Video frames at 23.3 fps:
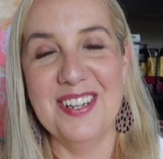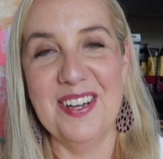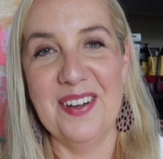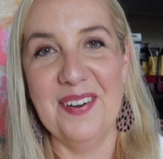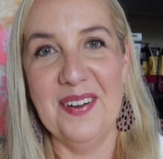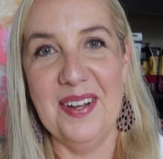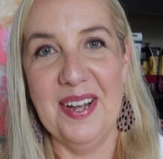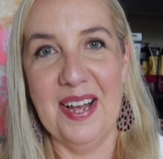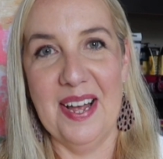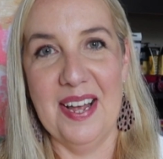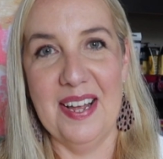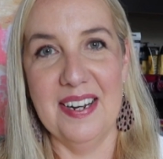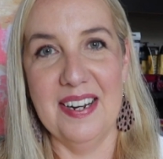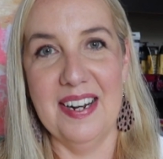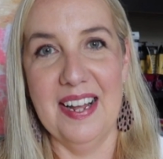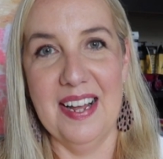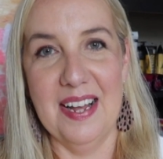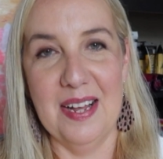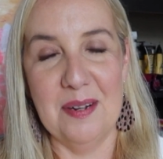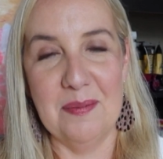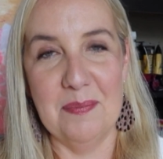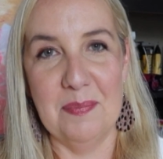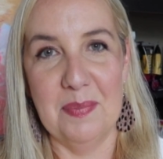go ahead
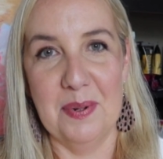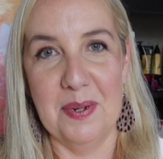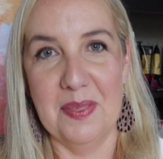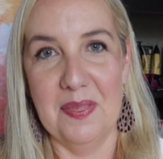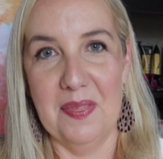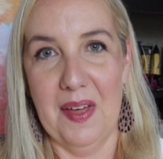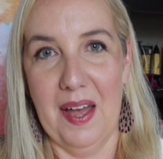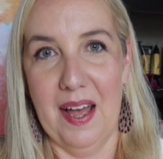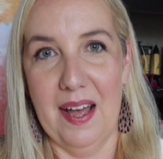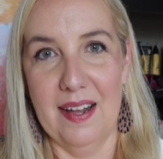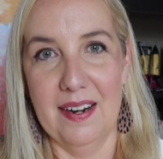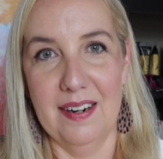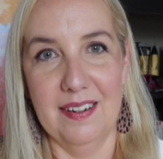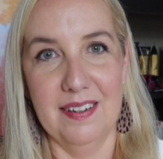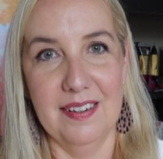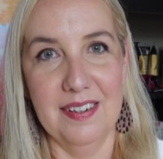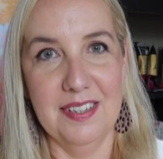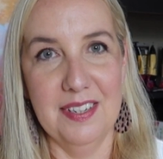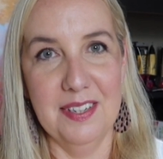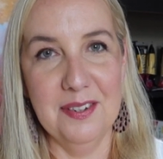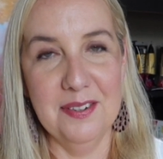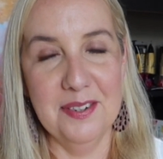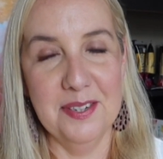and put that
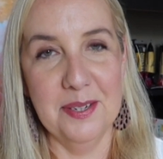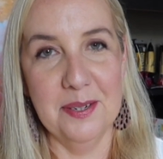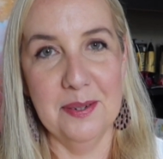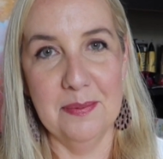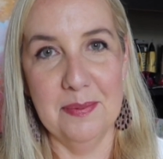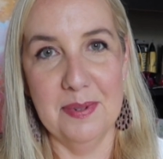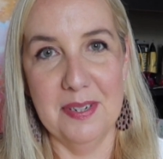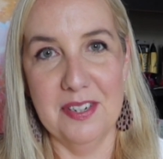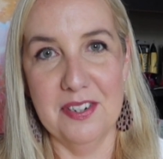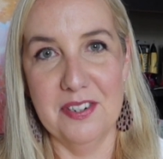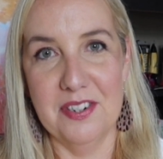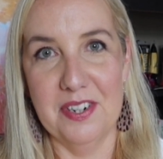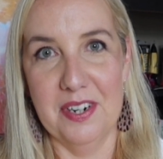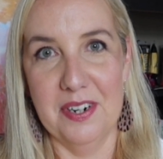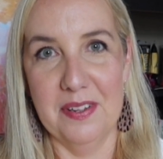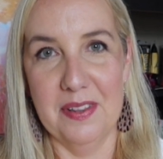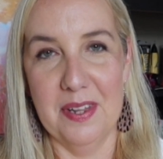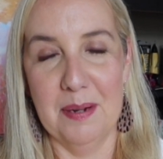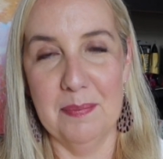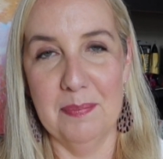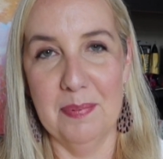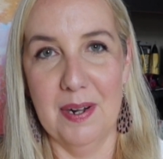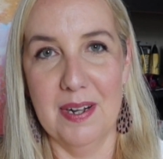on YouTube and share
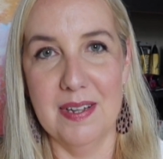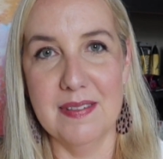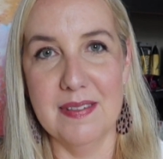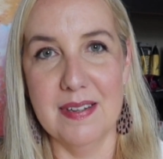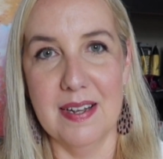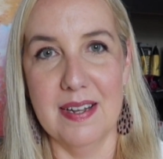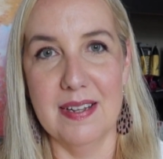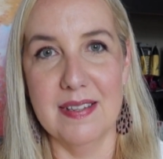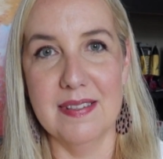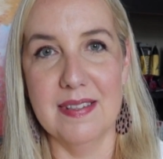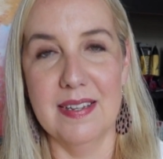that process.